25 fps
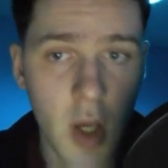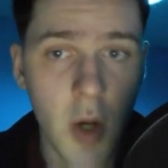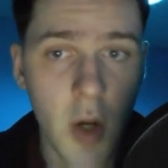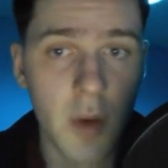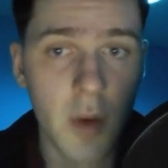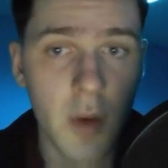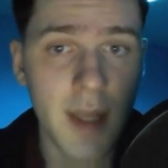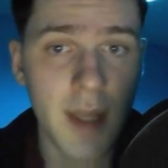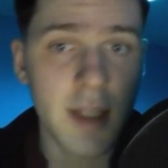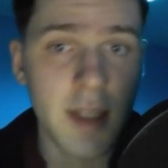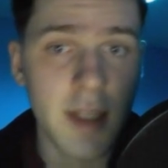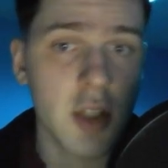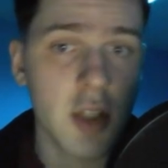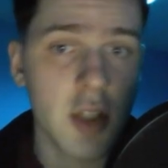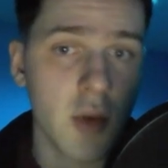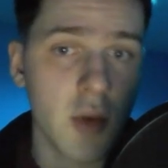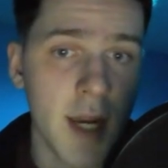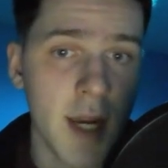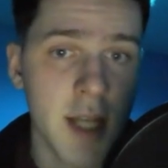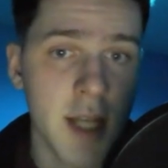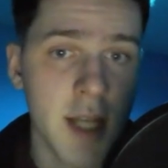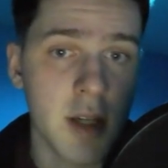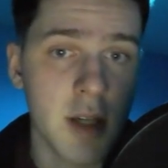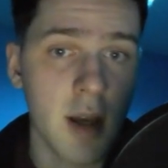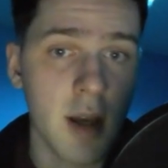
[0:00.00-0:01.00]
who then did
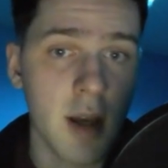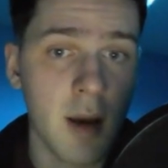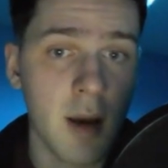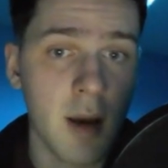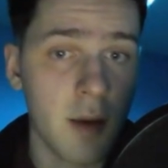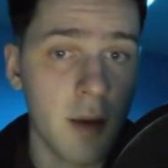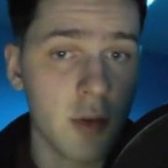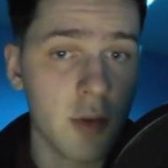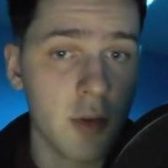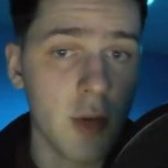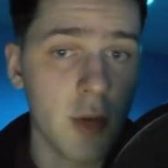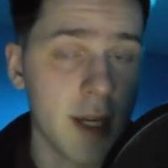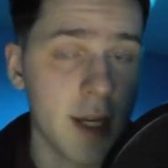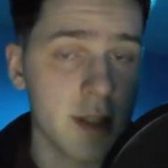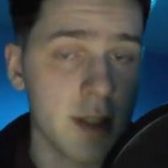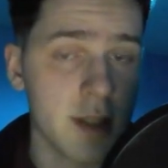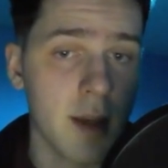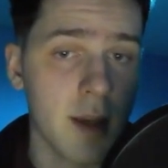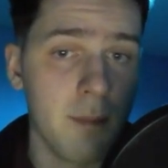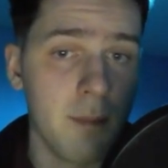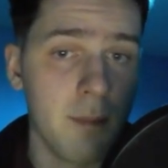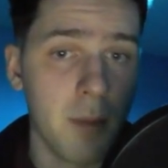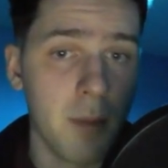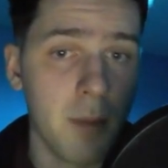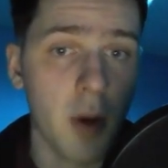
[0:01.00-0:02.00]
trades
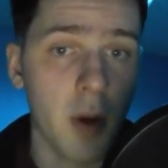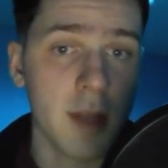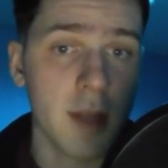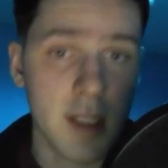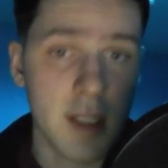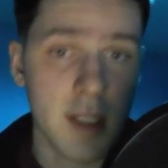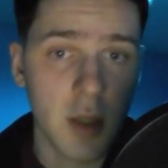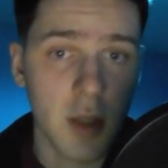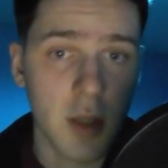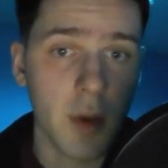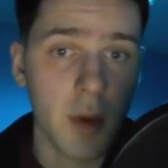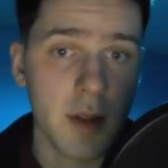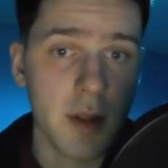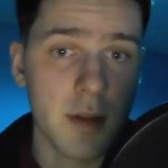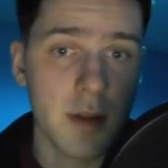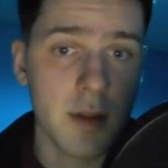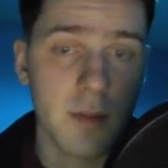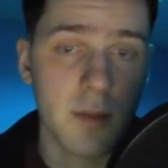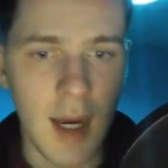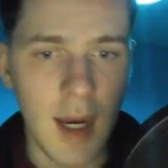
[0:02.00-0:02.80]
and bought these tokens.